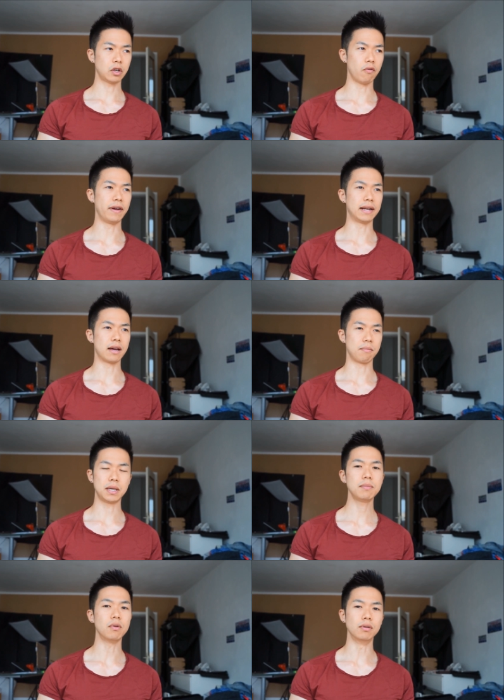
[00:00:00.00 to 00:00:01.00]
offending other
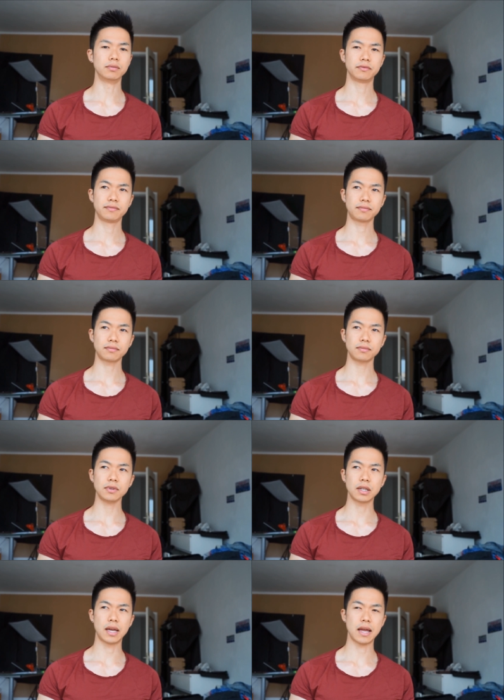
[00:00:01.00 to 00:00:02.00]
people
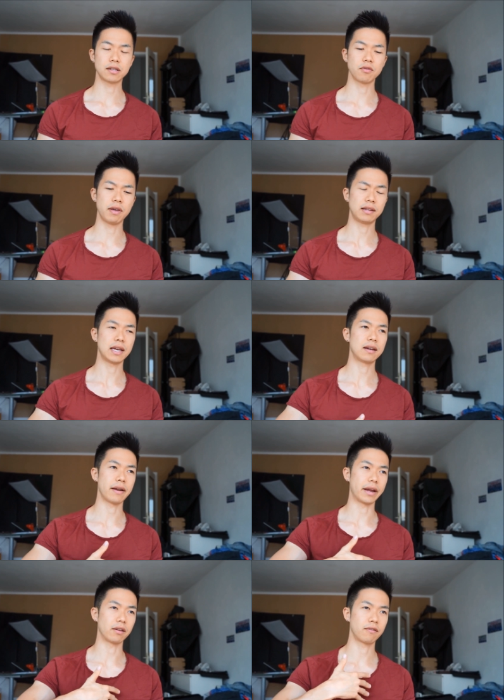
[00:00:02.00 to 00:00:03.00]
and so they take
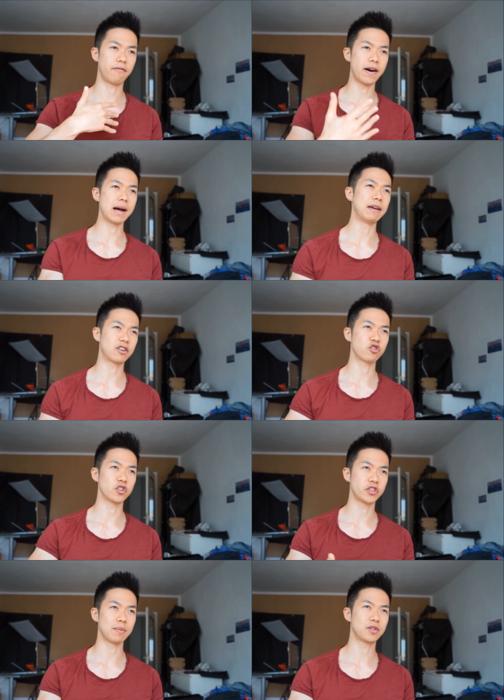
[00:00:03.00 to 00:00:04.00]
like five extra
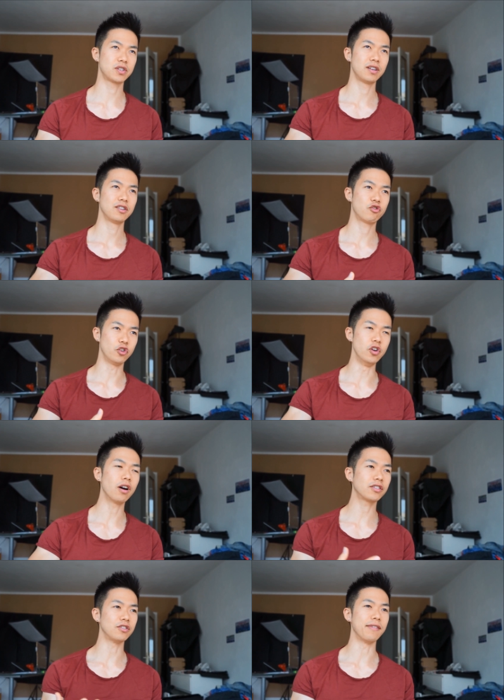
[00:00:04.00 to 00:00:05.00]
steps to
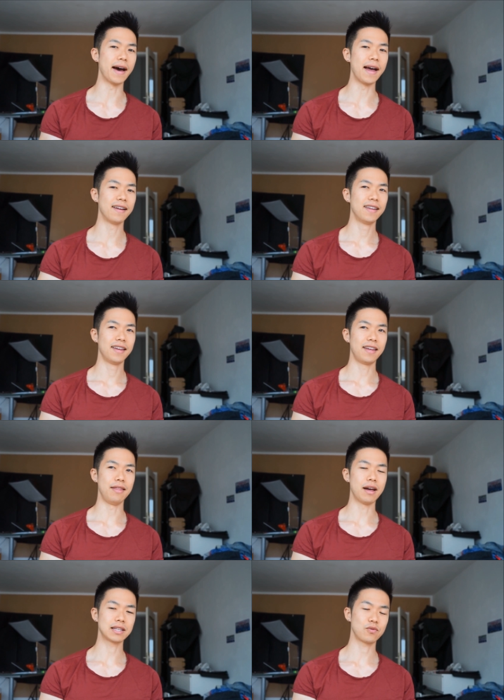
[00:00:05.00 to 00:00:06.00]
not do that
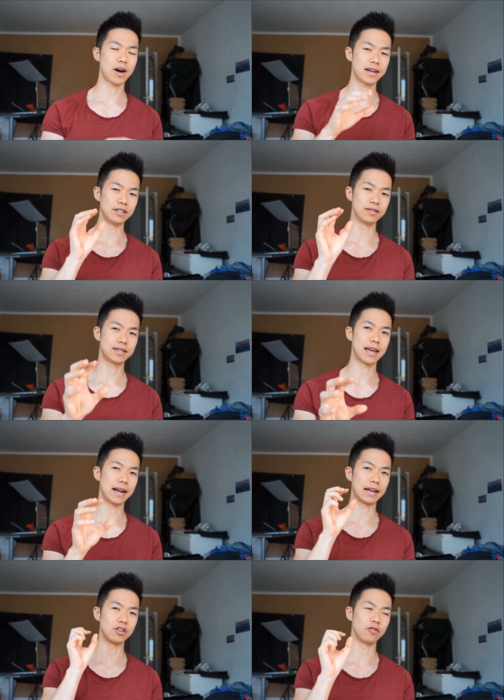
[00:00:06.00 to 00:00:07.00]
and that's why you say
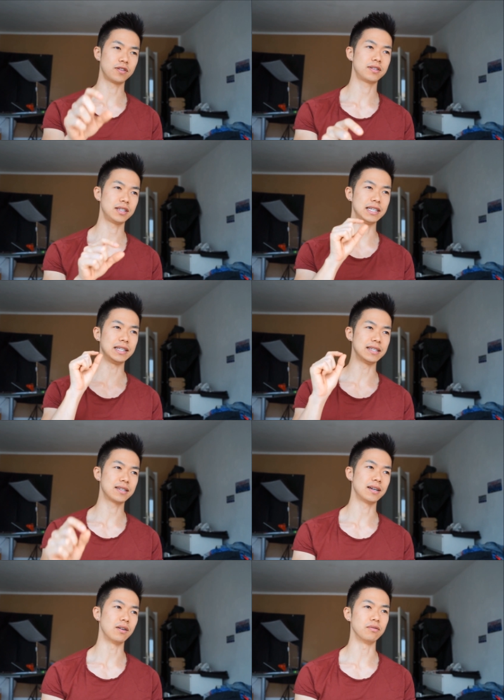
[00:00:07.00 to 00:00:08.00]
like you see this
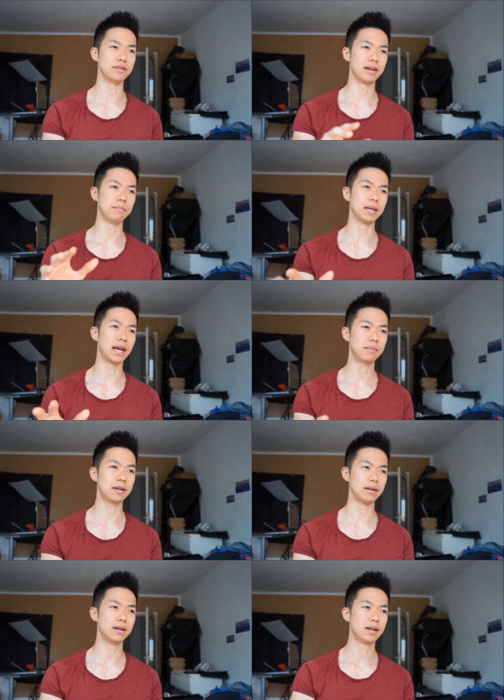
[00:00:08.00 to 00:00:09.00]
uh, uh
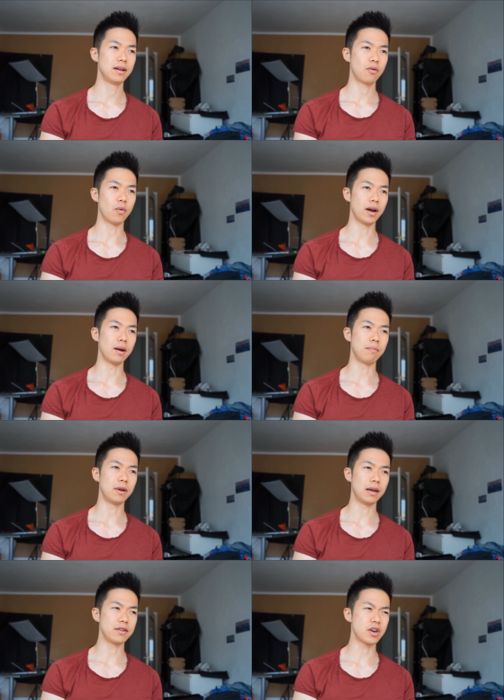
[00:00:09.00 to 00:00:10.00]
behavior where
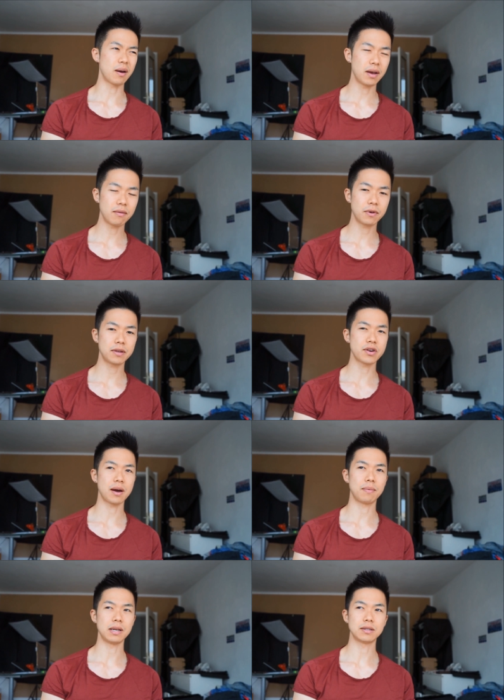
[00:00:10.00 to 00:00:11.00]
every
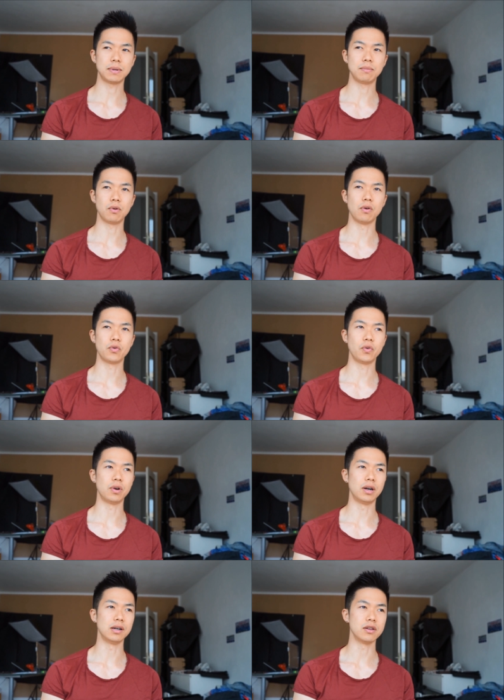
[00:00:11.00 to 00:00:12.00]
japanese people who
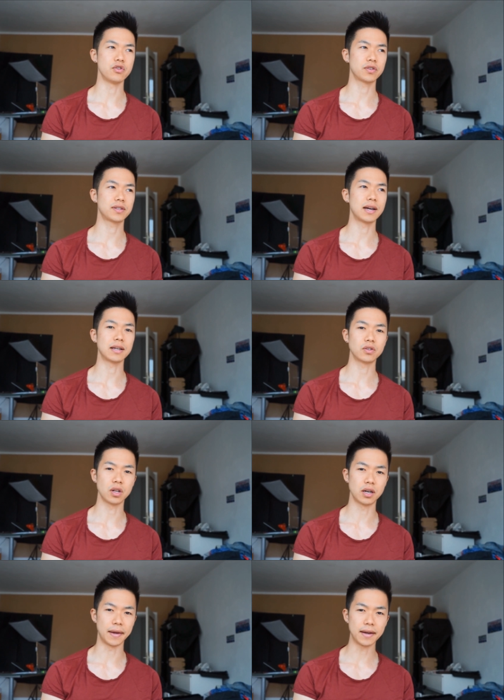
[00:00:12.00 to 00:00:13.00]
are just starting to
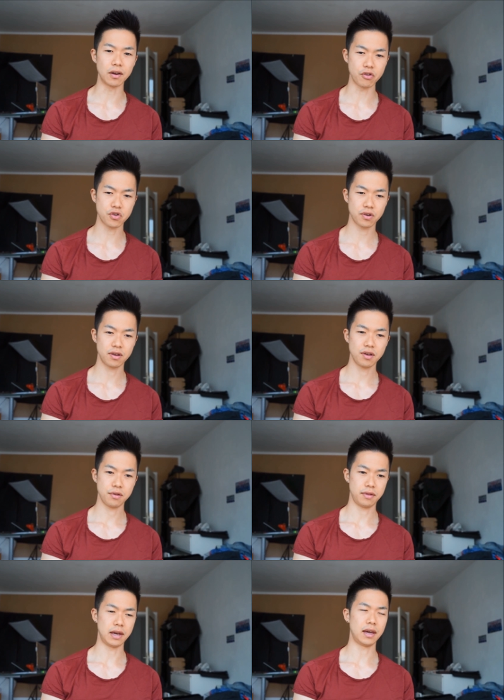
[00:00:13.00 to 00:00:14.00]
learn english
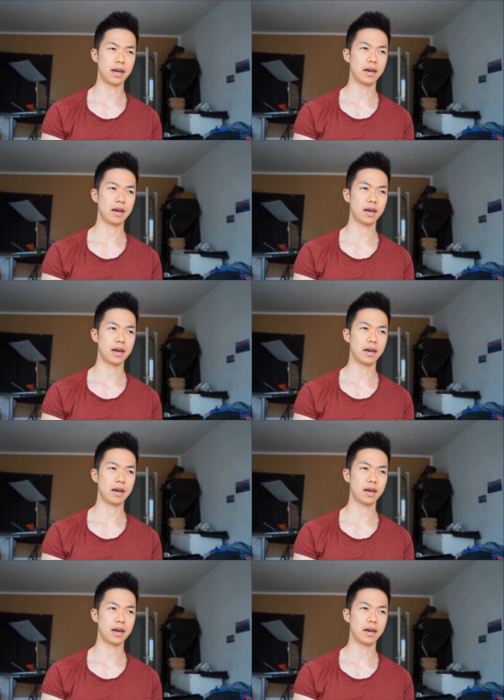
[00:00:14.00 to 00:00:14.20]
they